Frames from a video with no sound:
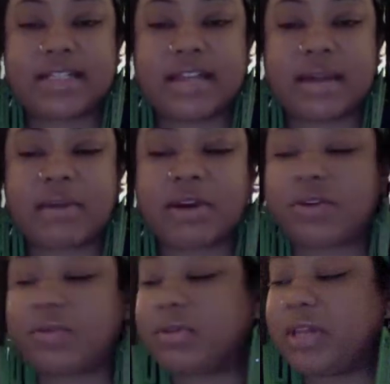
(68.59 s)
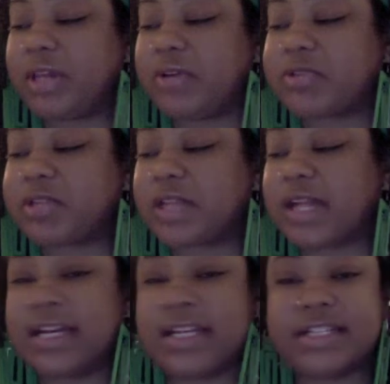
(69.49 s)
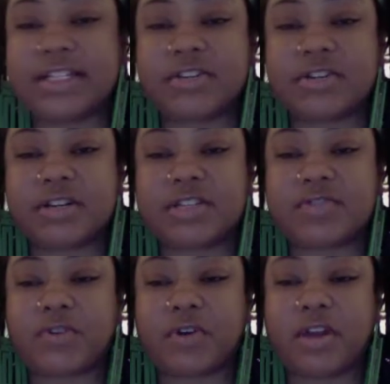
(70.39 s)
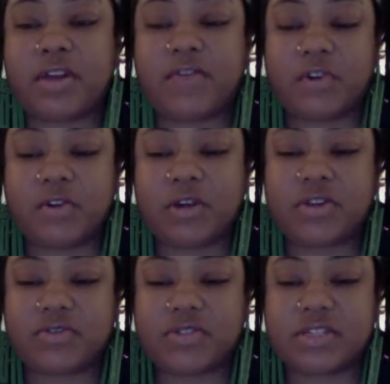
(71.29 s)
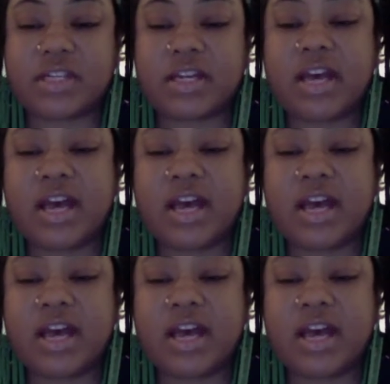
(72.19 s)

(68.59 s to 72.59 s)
And I'm not going to really go into a lot of detail because for any of you who are interested,